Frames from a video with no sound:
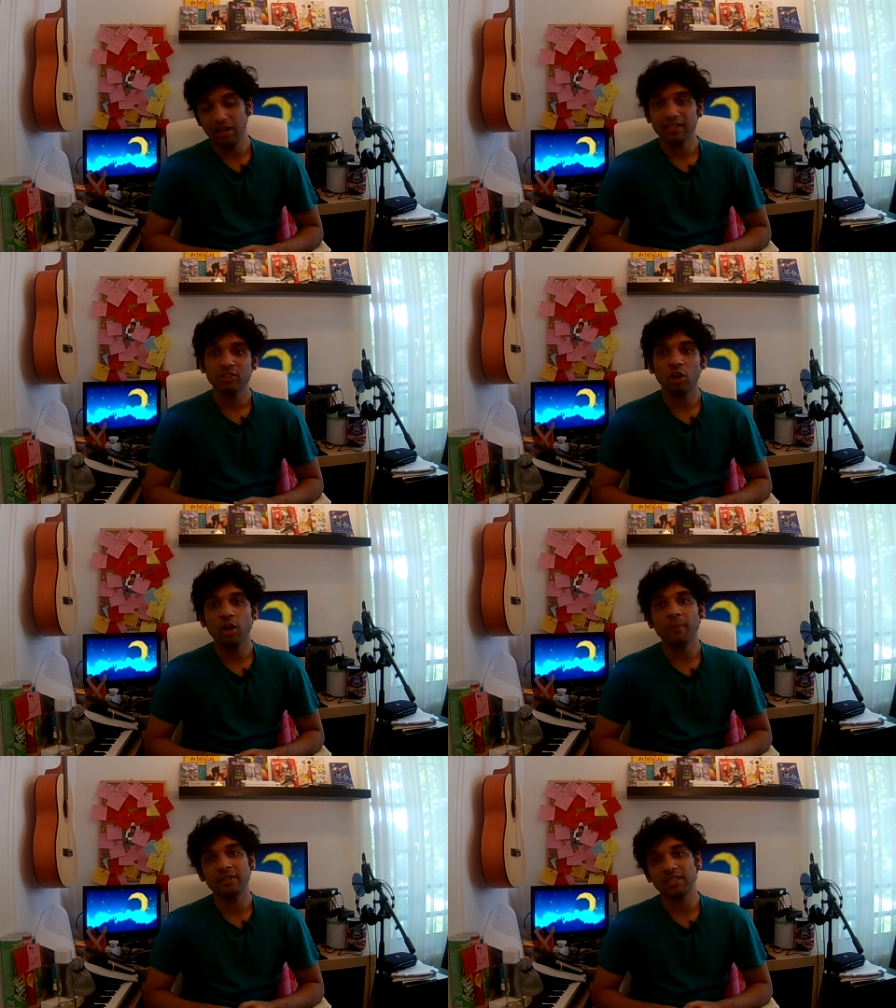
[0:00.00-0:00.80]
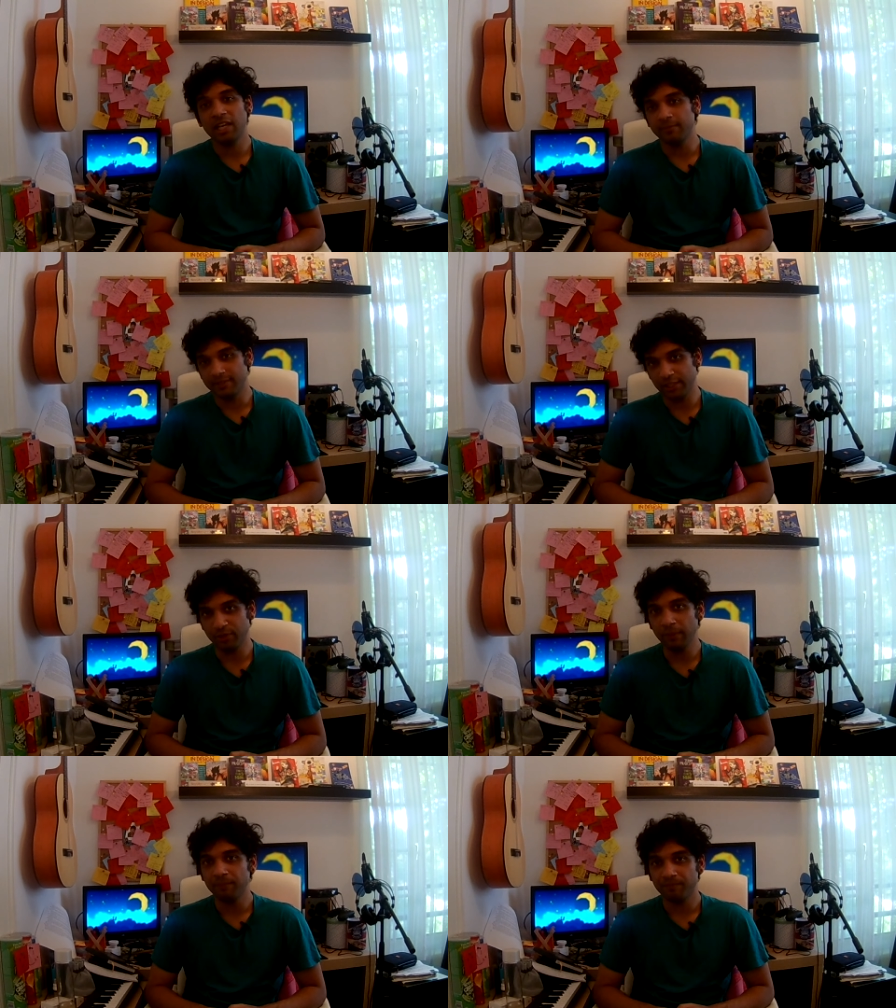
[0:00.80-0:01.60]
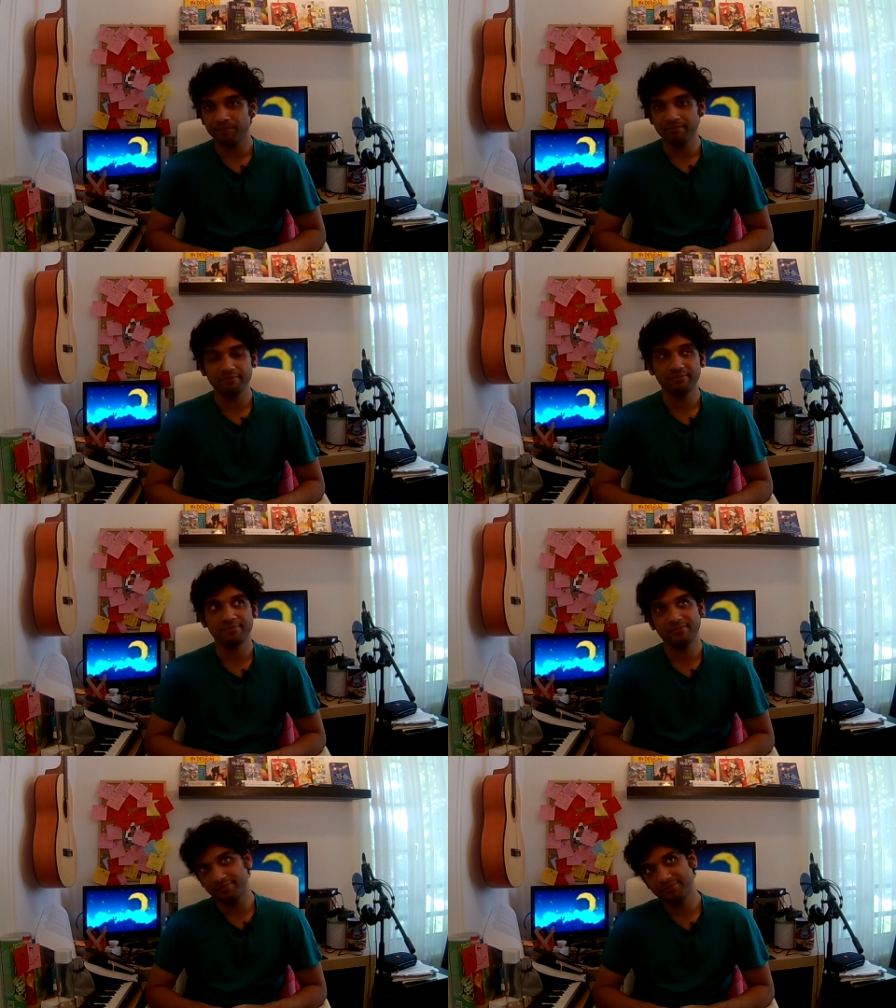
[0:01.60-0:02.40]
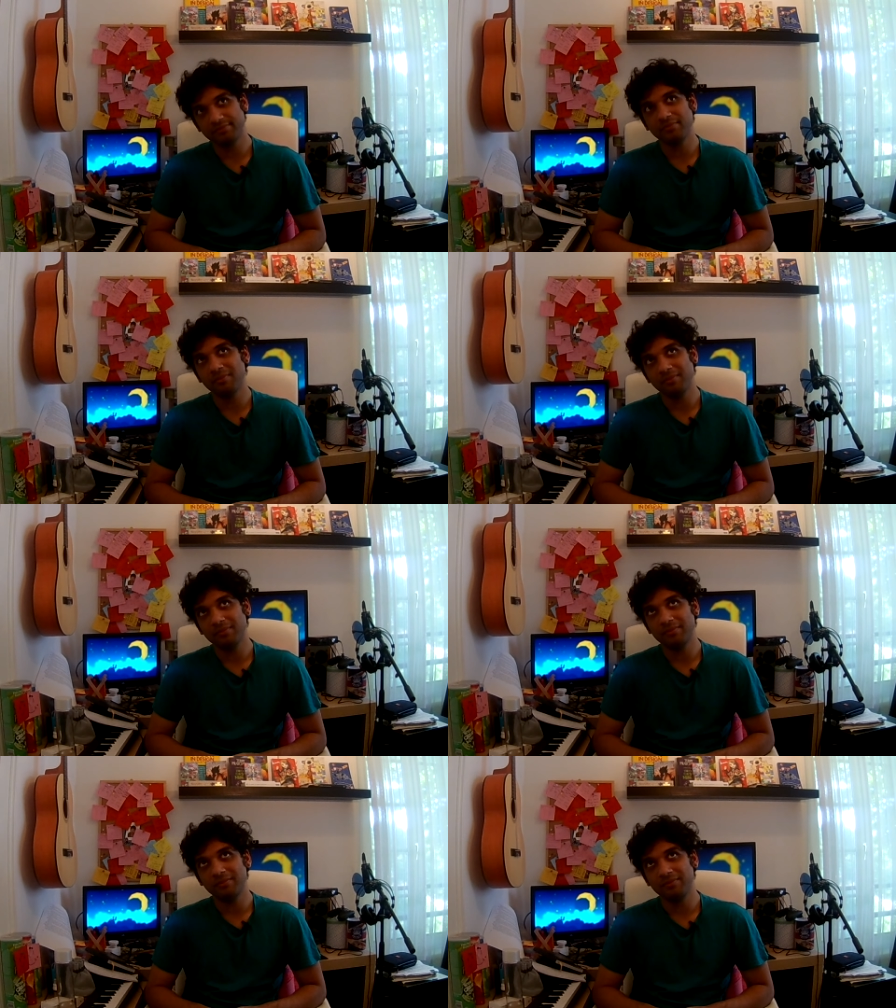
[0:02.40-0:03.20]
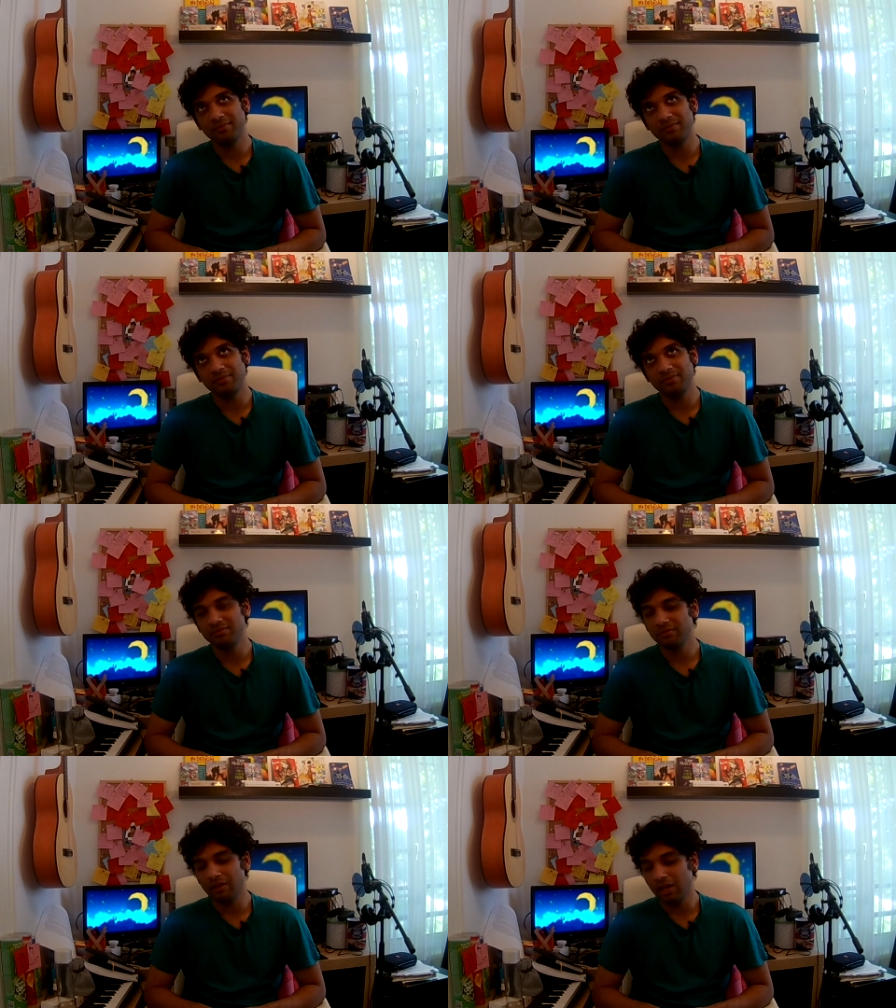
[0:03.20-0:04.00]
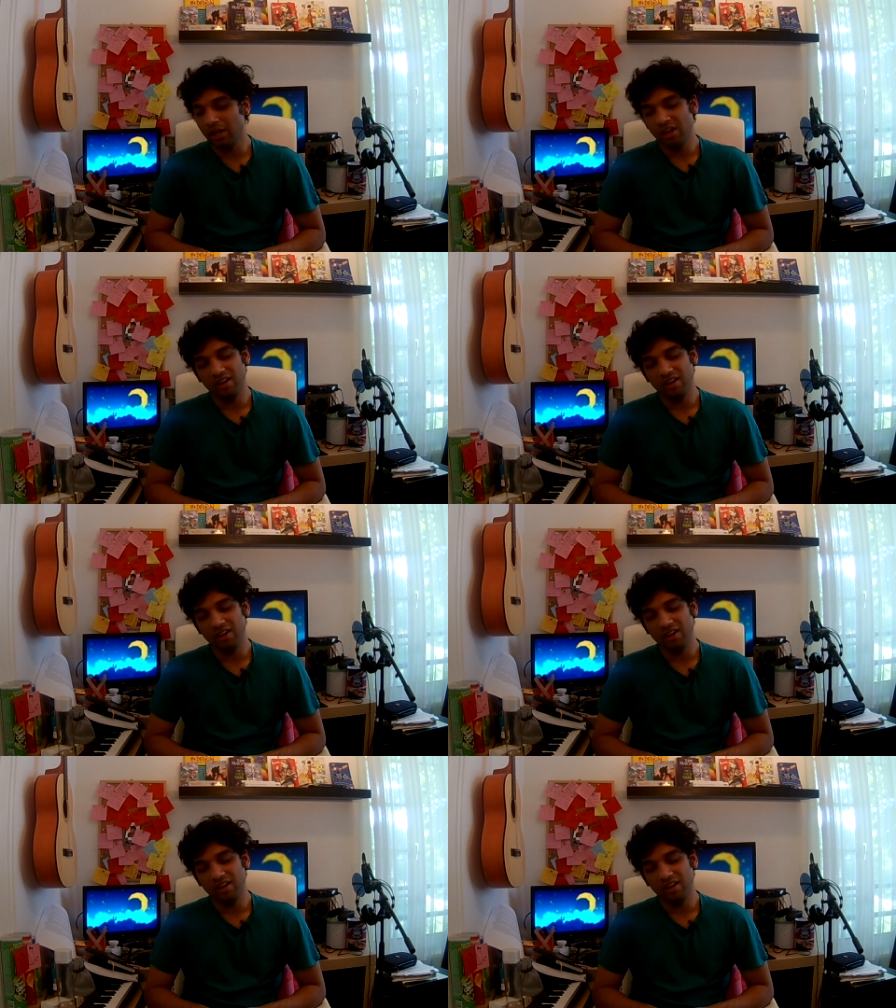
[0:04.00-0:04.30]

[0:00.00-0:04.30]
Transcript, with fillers: Let's talk about the game, shall we? Sure. What is Wandersong? Well, it's